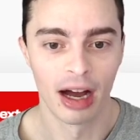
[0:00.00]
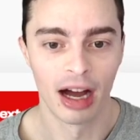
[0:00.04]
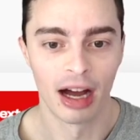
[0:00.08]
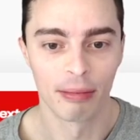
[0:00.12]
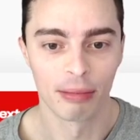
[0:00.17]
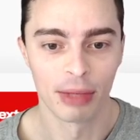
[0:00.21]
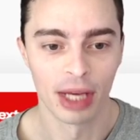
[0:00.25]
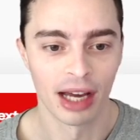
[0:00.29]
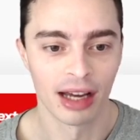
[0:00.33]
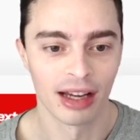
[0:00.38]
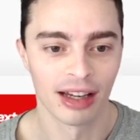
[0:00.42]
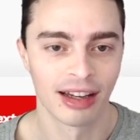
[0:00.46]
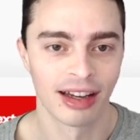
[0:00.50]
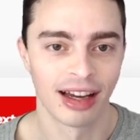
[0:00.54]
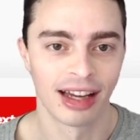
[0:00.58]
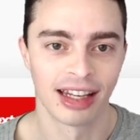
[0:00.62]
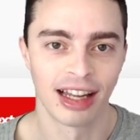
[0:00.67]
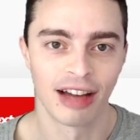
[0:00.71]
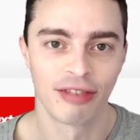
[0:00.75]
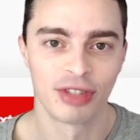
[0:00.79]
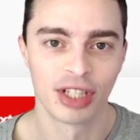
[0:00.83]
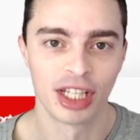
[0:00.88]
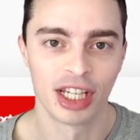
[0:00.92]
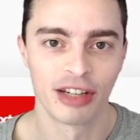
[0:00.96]
yeah, I'd
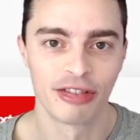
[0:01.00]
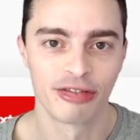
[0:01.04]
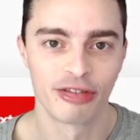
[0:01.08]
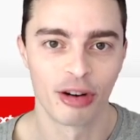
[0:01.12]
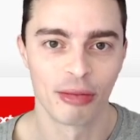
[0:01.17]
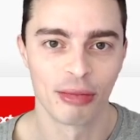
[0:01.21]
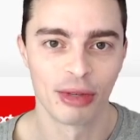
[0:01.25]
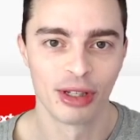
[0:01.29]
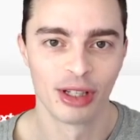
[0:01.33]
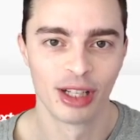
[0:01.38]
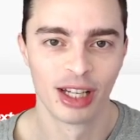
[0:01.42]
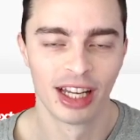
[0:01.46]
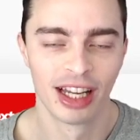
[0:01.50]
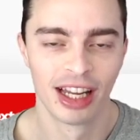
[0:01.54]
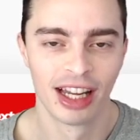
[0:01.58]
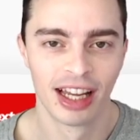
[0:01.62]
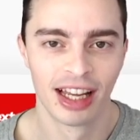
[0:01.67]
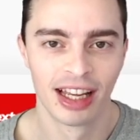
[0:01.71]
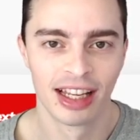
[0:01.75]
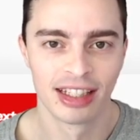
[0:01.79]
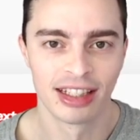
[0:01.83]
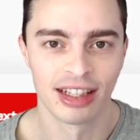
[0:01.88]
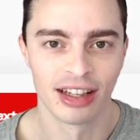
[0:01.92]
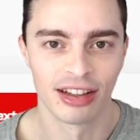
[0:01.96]
love to hear from you.
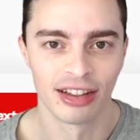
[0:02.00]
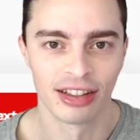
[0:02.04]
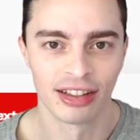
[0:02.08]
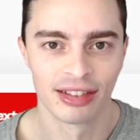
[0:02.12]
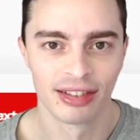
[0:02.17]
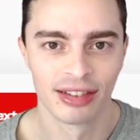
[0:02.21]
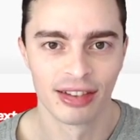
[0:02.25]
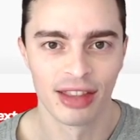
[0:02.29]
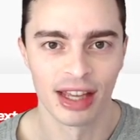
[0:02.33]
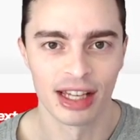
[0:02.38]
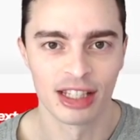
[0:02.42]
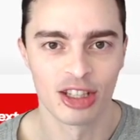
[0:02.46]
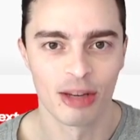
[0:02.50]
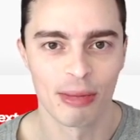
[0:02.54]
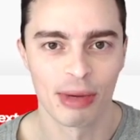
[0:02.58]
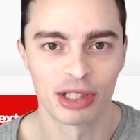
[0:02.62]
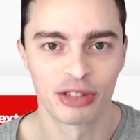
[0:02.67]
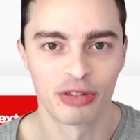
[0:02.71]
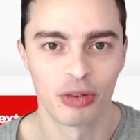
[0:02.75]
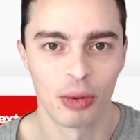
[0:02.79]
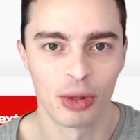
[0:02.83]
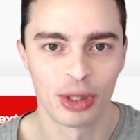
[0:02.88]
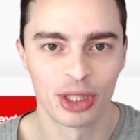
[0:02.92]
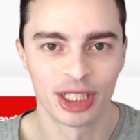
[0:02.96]
So thanks so much
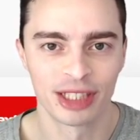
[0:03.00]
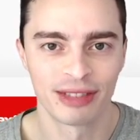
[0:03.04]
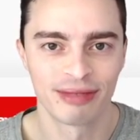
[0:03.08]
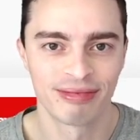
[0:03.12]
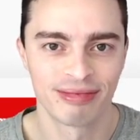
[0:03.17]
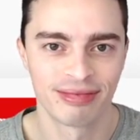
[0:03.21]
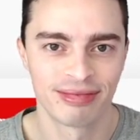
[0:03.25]
for watching.